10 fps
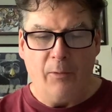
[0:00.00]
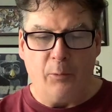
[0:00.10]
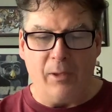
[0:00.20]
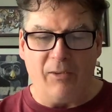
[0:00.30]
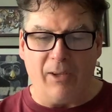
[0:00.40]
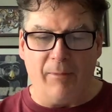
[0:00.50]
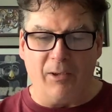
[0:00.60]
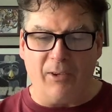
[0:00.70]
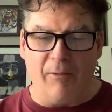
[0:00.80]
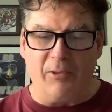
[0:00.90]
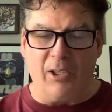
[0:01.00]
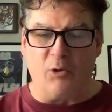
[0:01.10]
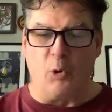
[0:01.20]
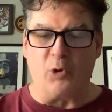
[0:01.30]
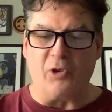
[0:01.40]
27-17,
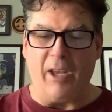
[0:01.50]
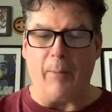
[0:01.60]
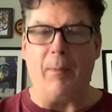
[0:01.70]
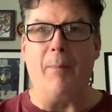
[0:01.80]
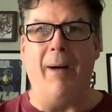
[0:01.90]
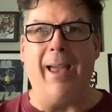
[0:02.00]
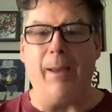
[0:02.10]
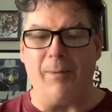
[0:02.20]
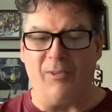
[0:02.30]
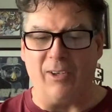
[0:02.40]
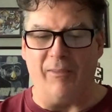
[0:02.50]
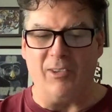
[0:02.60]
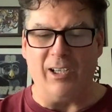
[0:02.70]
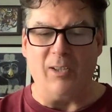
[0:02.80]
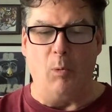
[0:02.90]
Georgia Tech beat Miami
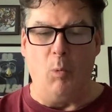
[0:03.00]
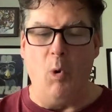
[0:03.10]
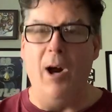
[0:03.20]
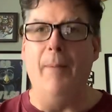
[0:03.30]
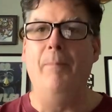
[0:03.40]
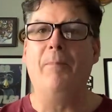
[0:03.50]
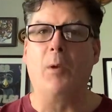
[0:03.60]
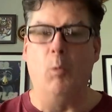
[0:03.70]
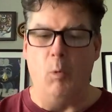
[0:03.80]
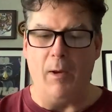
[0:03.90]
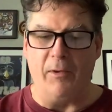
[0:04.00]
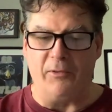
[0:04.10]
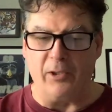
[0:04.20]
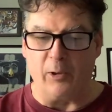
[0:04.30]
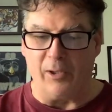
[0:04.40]
17-1. Won the
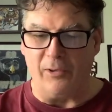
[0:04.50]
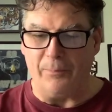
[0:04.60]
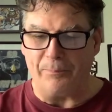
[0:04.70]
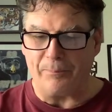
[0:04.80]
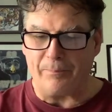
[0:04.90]
series.